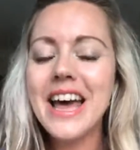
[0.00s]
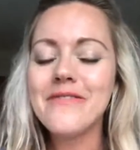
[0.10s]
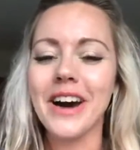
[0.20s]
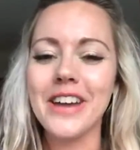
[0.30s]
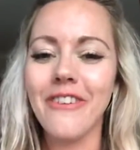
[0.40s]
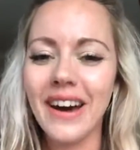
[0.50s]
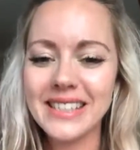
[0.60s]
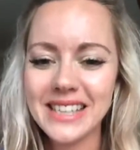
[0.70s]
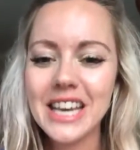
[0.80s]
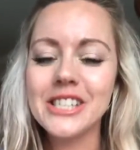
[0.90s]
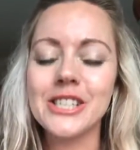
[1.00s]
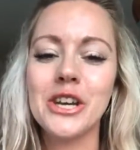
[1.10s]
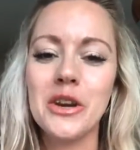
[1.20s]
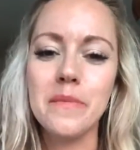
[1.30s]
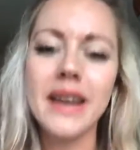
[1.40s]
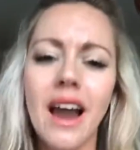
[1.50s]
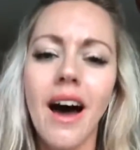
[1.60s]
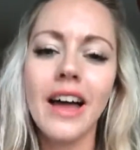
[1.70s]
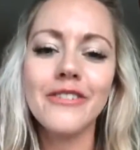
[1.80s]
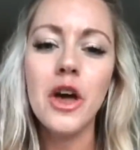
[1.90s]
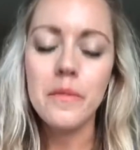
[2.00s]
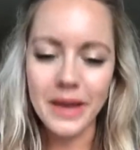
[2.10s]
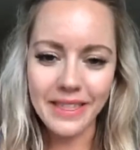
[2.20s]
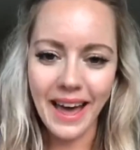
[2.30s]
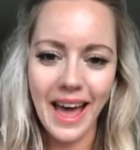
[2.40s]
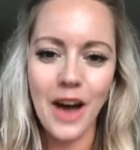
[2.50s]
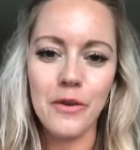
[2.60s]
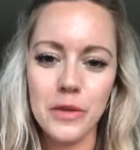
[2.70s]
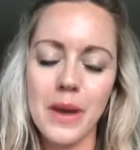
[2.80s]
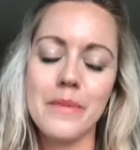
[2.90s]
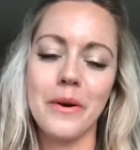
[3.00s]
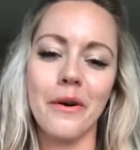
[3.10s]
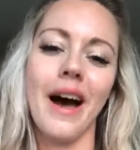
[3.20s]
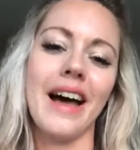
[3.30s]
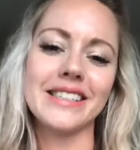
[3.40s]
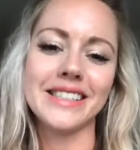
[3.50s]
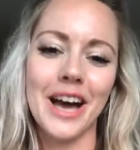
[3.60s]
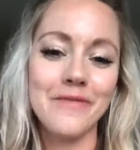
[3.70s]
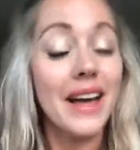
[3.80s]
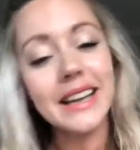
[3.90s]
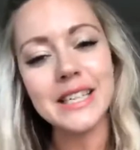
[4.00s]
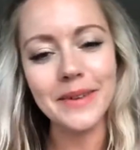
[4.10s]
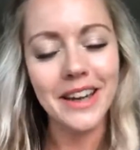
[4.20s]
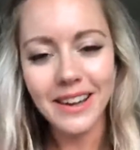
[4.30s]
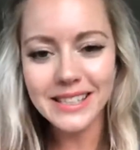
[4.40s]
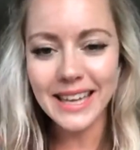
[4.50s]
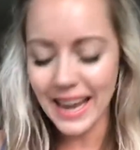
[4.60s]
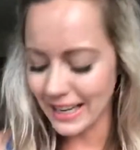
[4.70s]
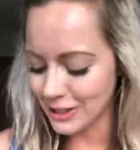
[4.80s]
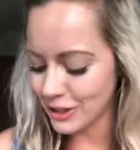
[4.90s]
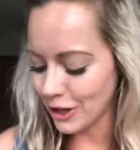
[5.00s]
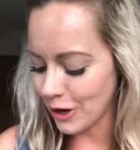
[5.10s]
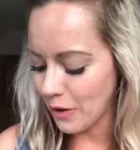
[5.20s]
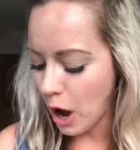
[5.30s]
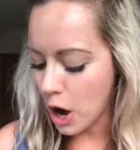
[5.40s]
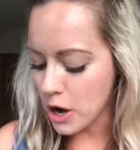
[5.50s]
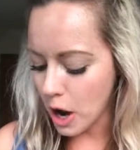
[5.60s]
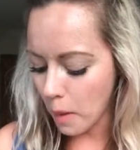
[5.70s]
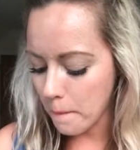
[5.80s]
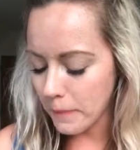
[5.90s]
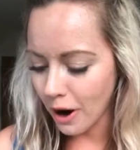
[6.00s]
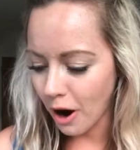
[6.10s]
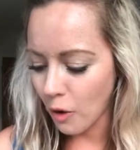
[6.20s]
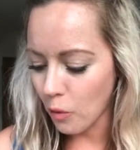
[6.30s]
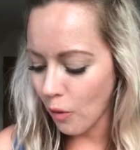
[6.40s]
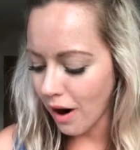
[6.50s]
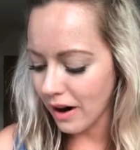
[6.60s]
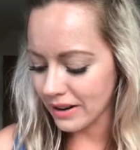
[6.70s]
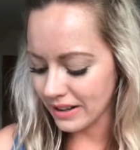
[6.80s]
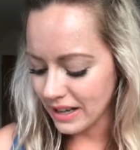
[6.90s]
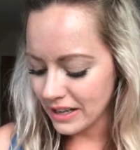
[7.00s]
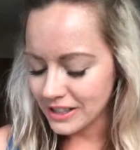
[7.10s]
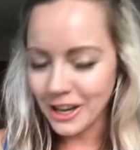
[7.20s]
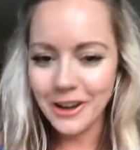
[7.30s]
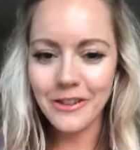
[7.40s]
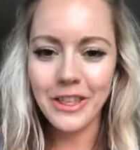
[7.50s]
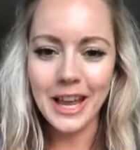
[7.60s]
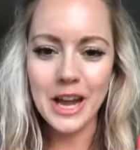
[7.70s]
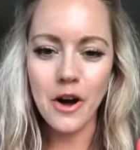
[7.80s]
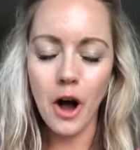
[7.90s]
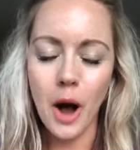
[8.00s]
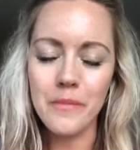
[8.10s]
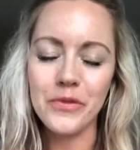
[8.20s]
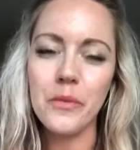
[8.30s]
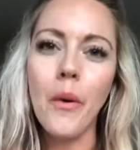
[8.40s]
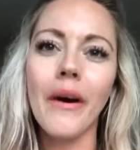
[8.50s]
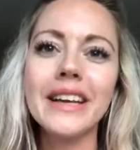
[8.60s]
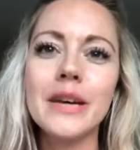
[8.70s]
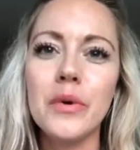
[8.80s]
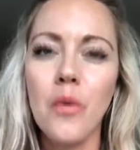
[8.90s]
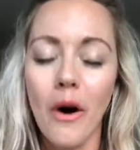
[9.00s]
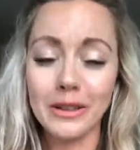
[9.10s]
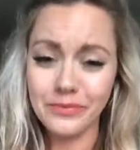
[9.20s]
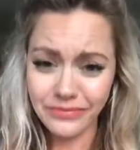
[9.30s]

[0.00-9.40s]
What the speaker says: my advice to you. Be live, be there with people. And that leads me nicely into number 1. So the point number 1